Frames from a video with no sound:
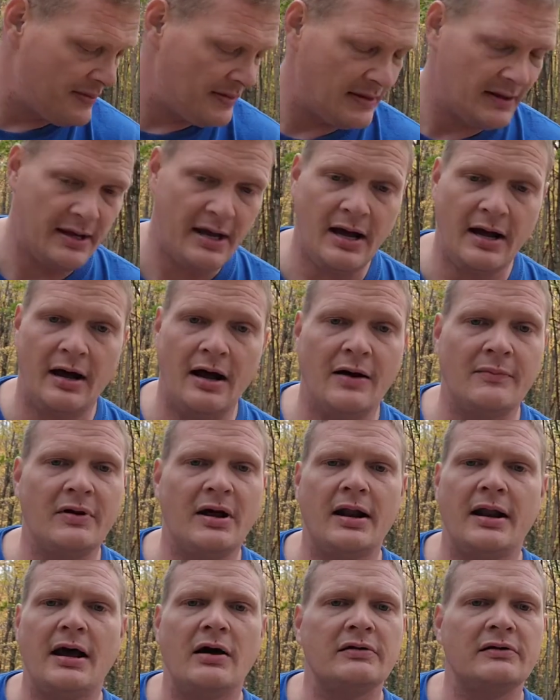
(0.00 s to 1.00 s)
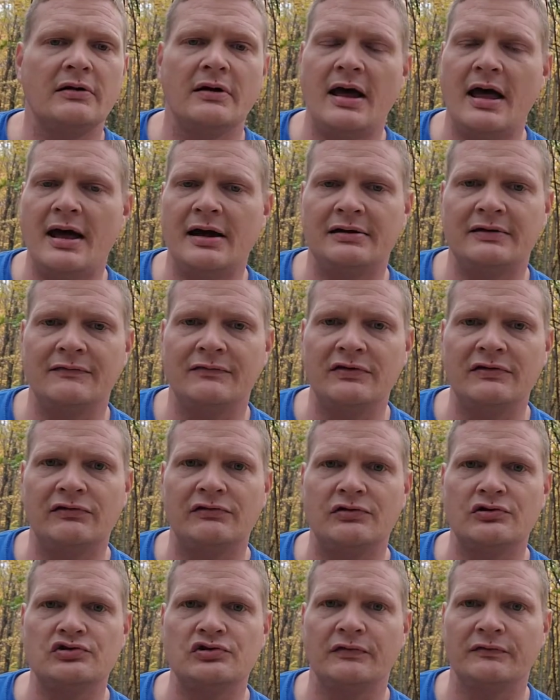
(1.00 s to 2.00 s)
yeah, I'm not out there actively
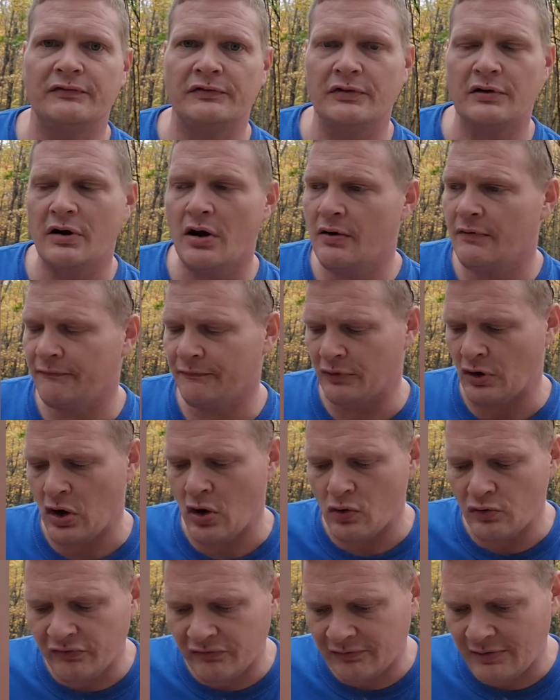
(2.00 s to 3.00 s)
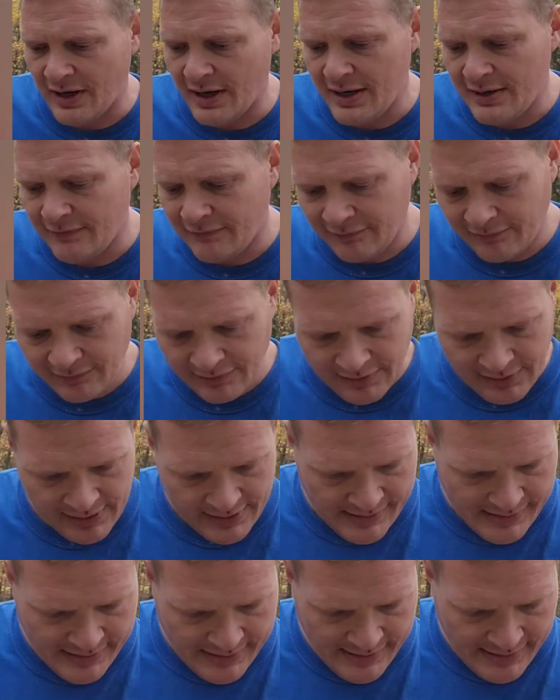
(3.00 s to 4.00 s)
searching for host sites.
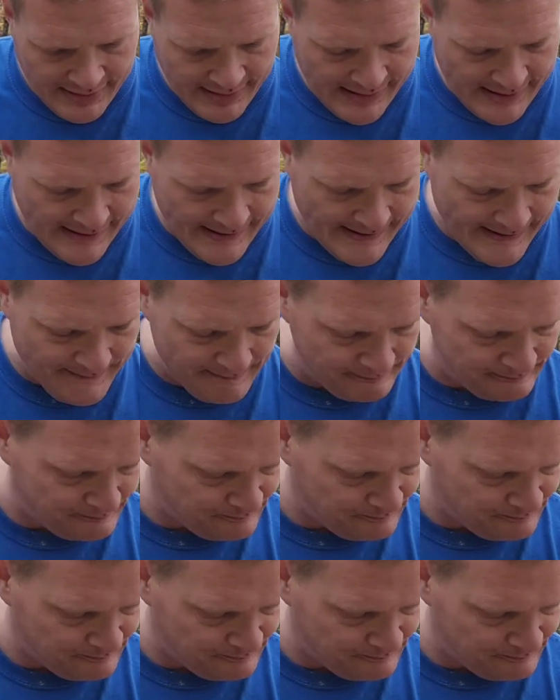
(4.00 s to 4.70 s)
I'm